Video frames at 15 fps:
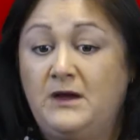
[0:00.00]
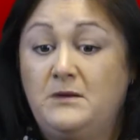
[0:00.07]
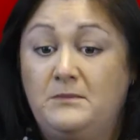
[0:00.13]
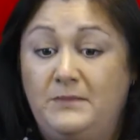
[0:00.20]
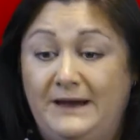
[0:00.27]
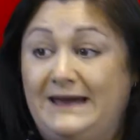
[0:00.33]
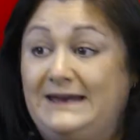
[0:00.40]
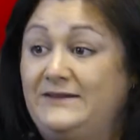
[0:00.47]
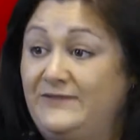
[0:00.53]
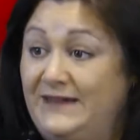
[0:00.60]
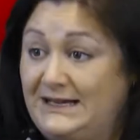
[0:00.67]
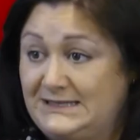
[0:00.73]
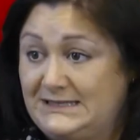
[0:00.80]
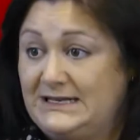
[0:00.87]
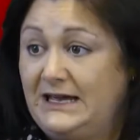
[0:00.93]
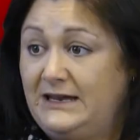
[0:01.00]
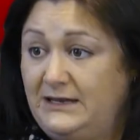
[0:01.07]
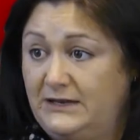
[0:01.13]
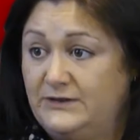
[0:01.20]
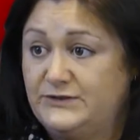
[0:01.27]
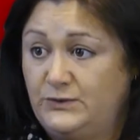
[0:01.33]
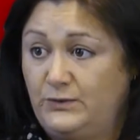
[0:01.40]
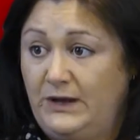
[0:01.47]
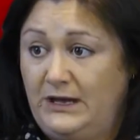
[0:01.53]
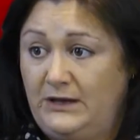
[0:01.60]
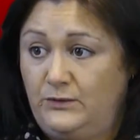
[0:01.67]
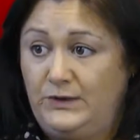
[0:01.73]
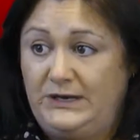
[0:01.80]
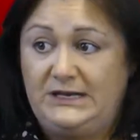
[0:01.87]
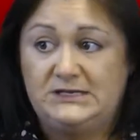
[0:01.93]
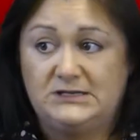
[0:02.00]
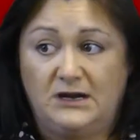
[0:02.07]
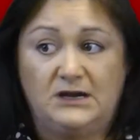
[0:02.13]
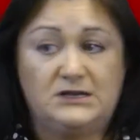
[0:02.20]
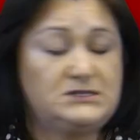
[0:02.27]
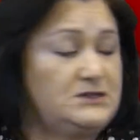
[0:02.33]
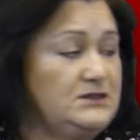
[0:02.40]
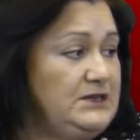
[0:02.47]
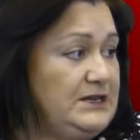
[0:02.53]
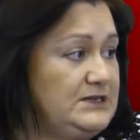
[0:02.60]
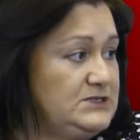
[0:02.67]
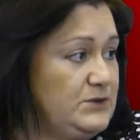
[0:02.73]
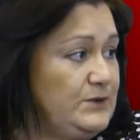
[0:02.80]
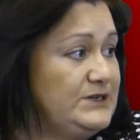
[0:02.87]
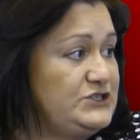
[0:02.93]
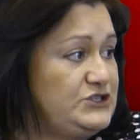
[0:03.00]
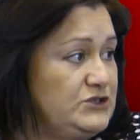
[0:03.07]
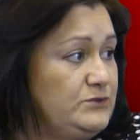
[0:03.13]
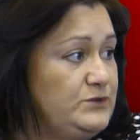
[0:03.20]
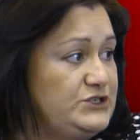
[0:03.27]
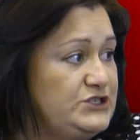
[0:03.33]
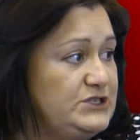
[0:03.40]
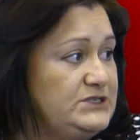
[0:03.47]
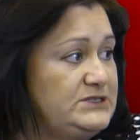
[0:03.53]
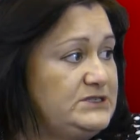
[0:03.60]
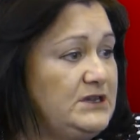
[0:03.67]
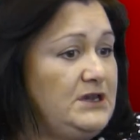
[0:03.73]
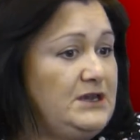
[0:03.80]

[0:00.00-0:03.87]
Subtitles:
But if that's 10 years away, we need to ask the next question, which is,